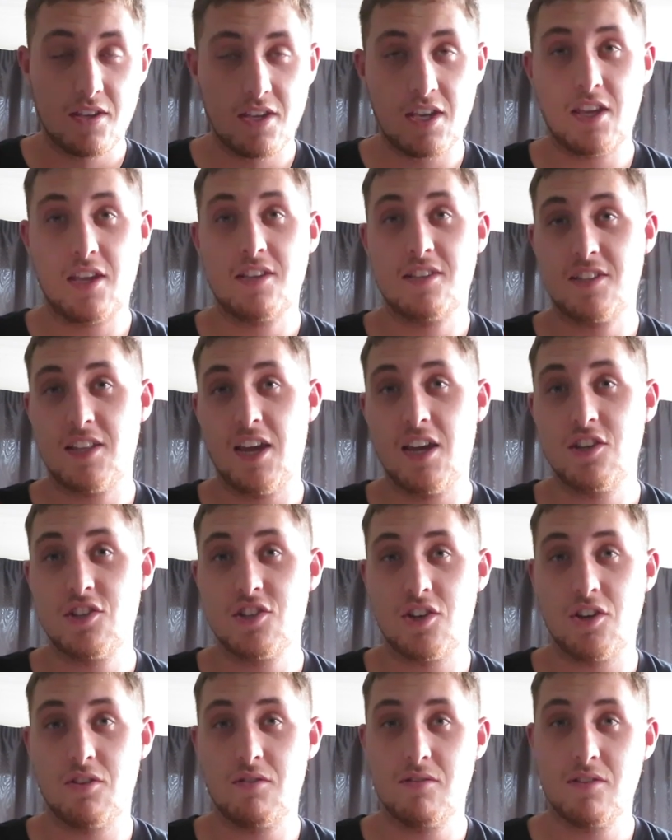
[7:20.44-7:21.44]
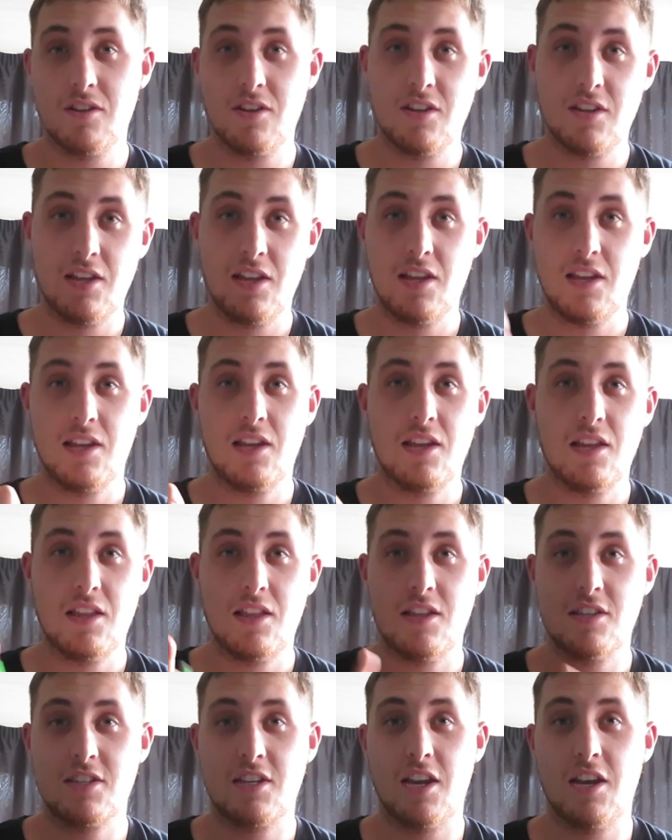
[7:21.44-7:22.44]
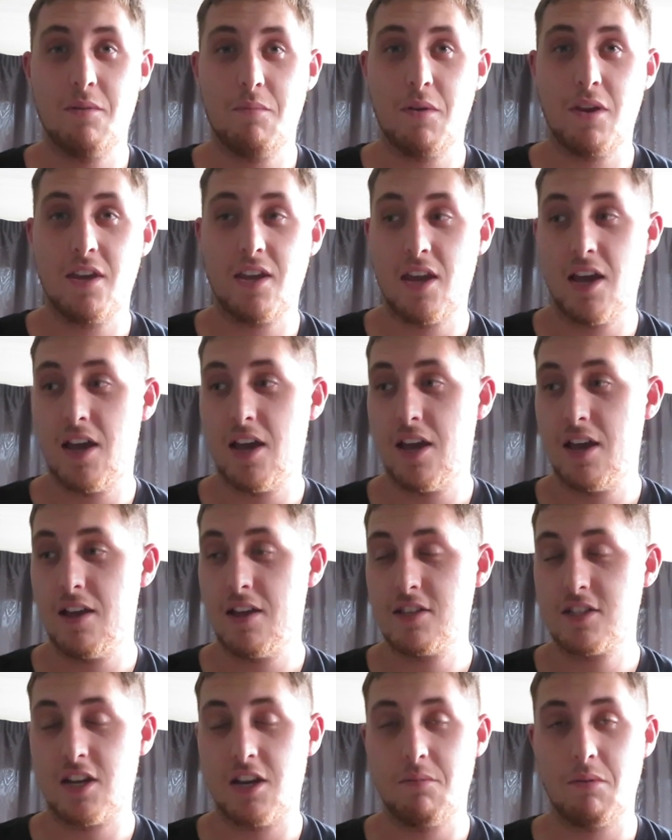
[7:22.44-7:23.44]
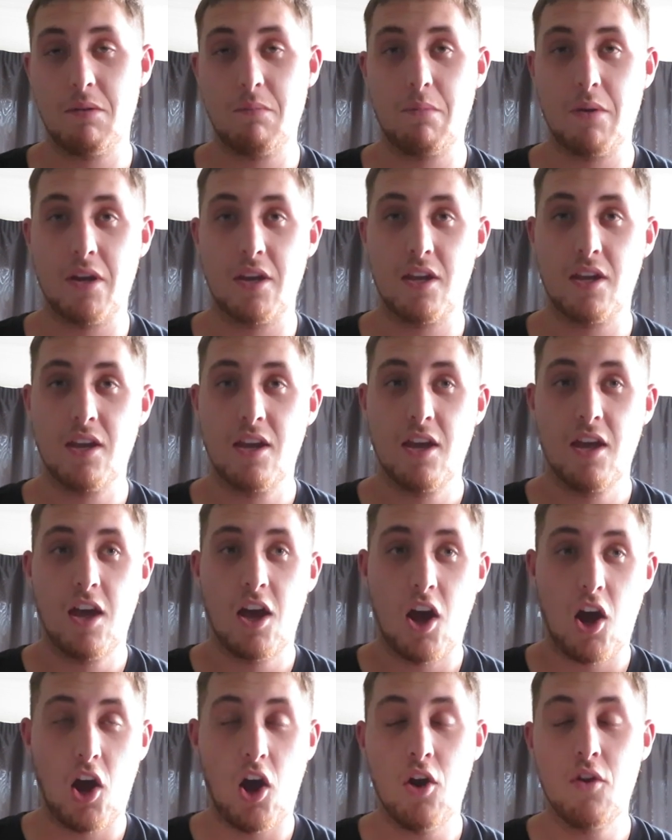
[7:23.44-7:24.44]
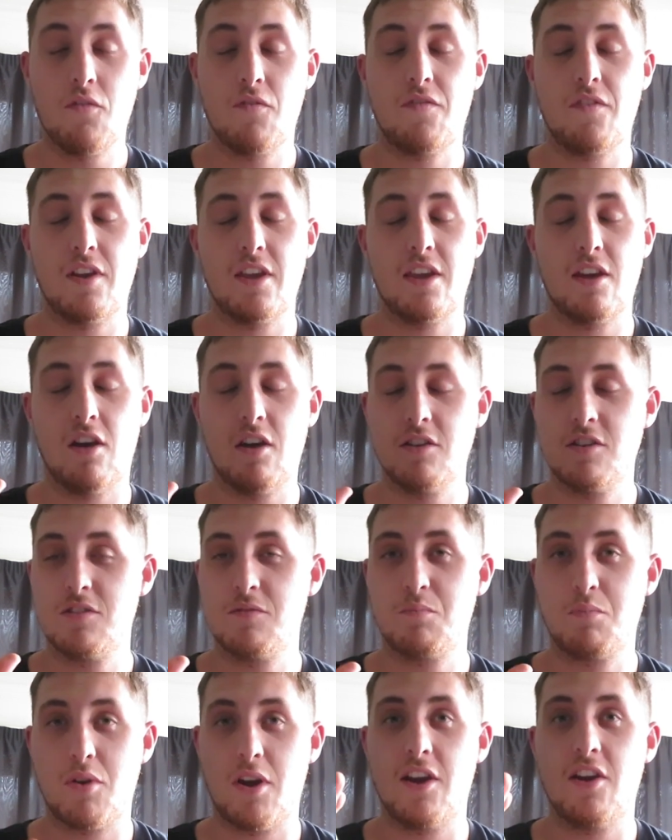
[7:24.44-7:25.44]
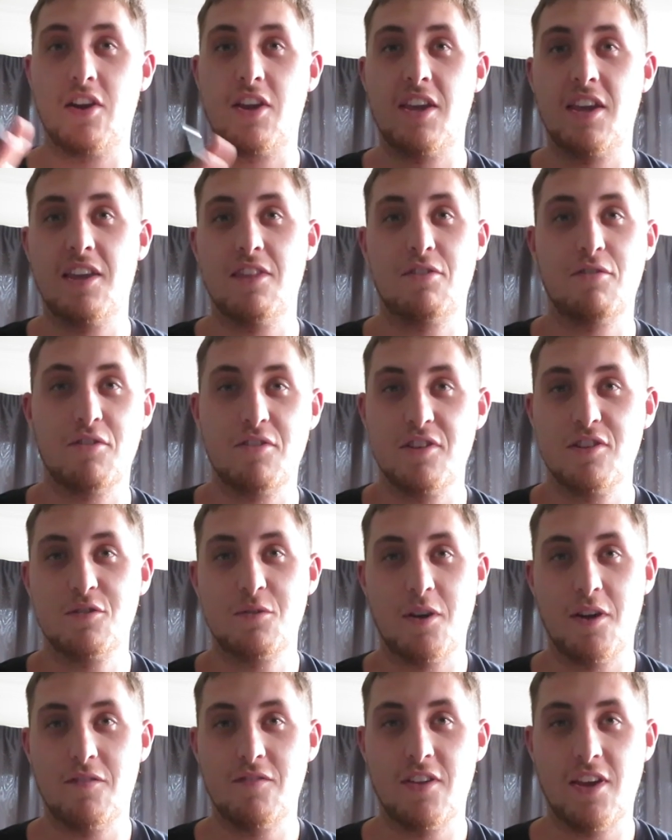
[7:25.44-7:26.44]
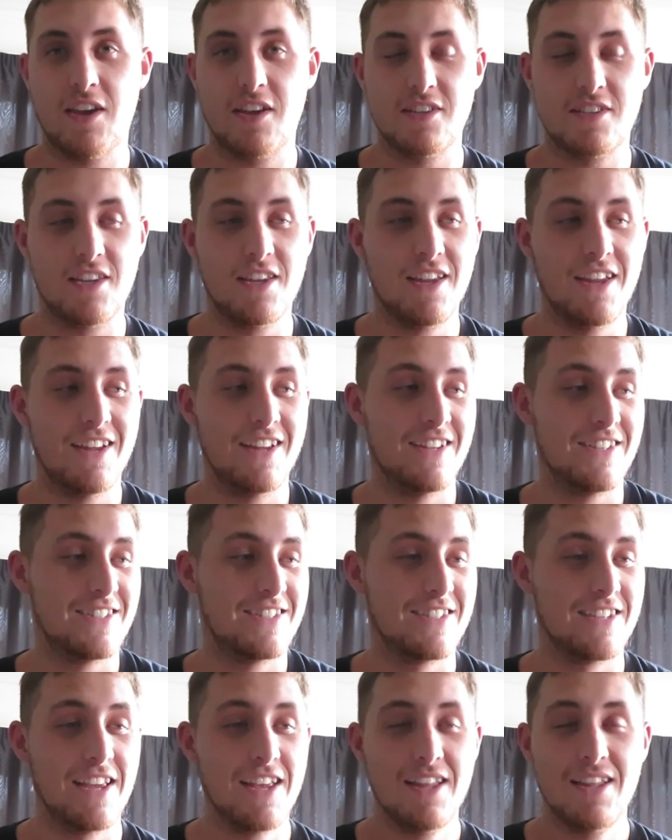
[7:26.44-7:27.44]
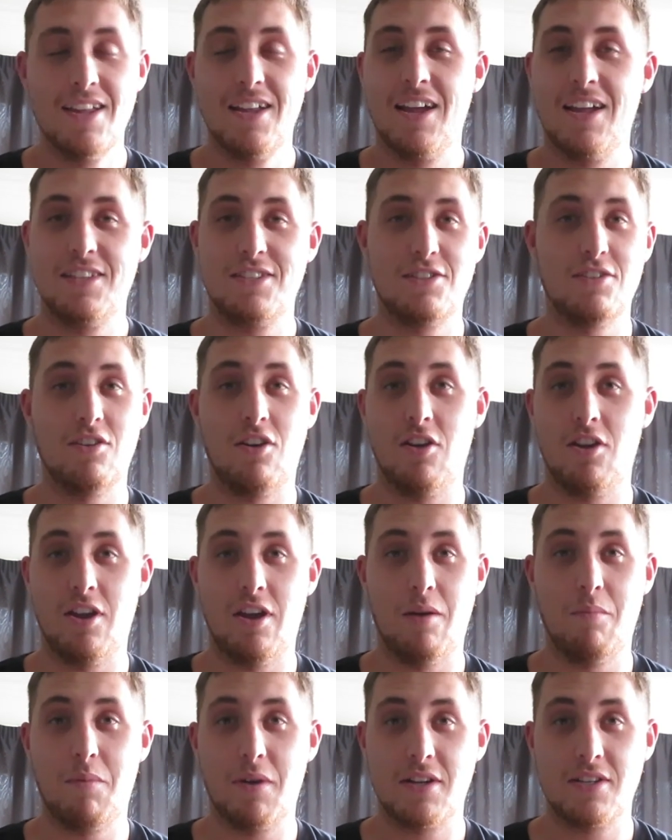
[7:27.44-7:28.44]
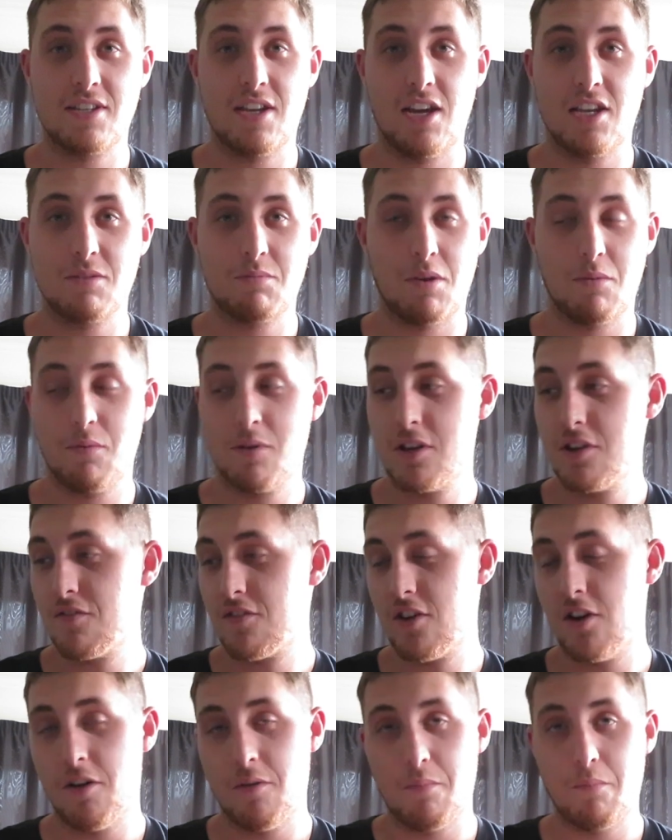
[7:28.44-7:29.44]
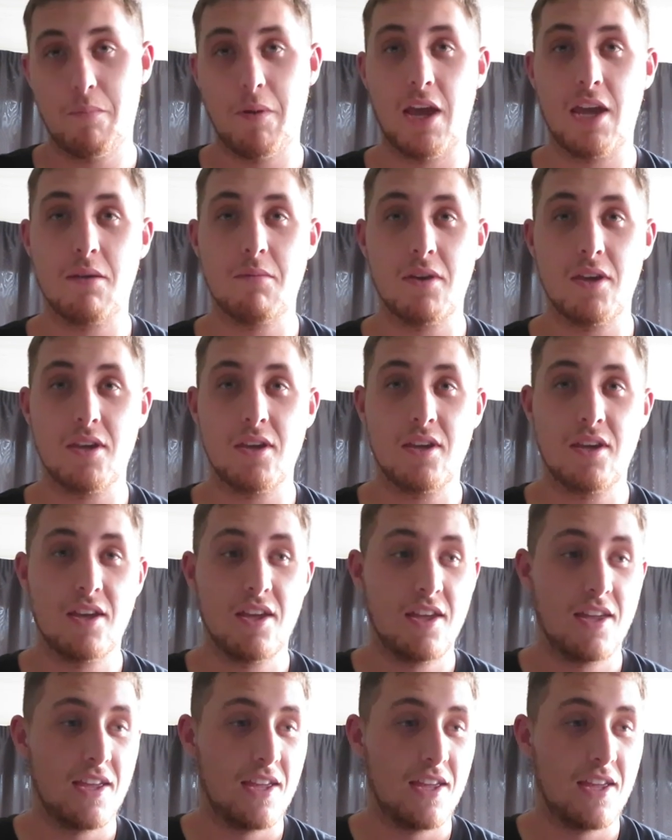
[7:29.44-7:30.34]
stay tuned, it's going to be uh, it's going to be big. Hopefully, I just pray I can get through these twelve days. it's, it's not a big task, but when you've got baby,